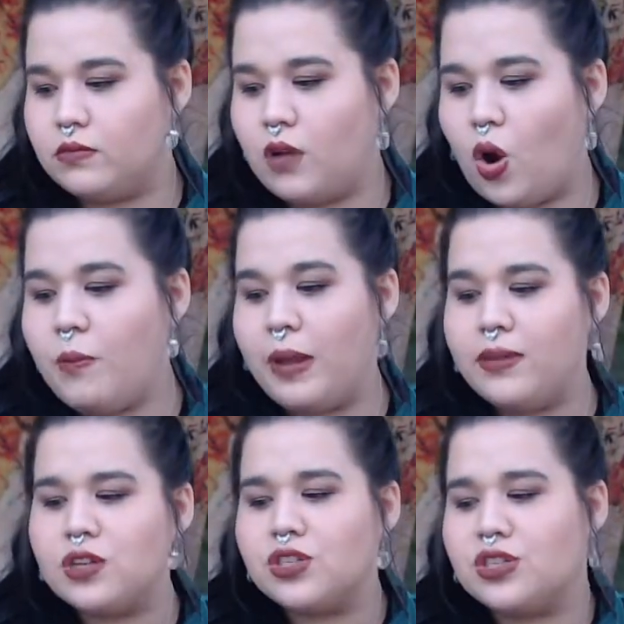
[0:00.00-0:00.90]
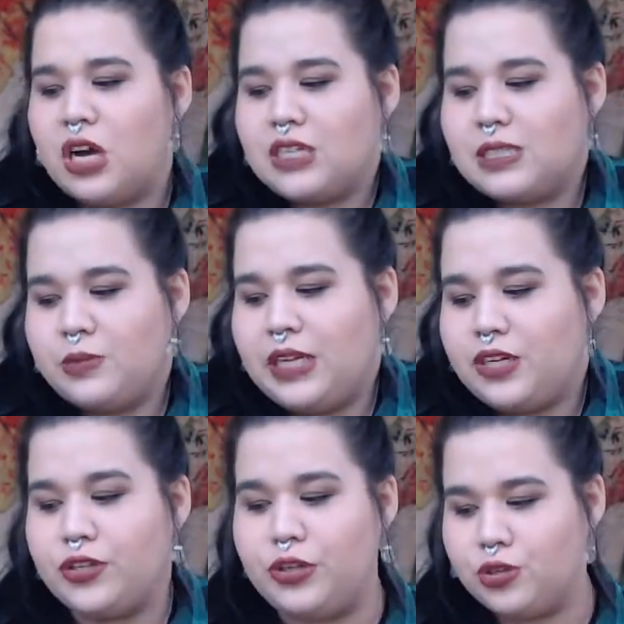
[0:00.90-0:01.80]
maybe they're just not someone that
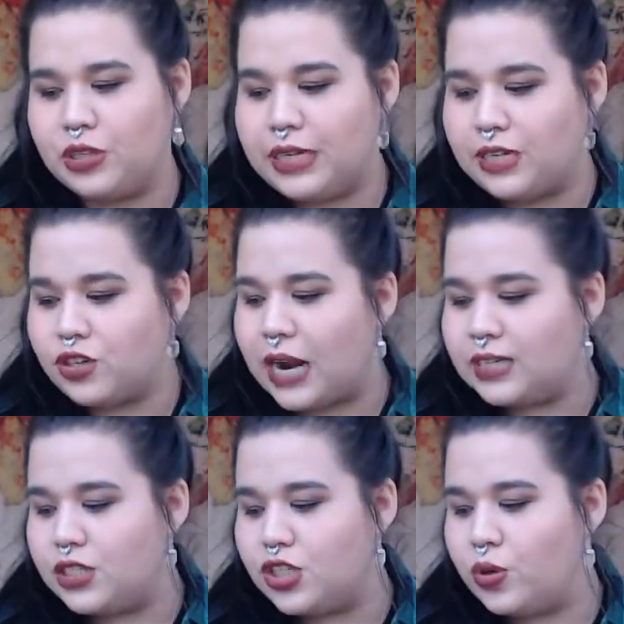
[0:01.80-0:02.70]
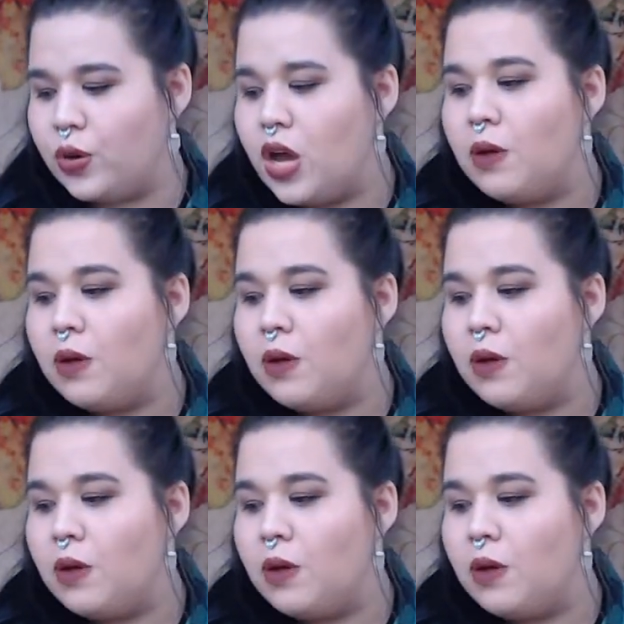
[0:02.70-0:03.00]
you're usually attracted to,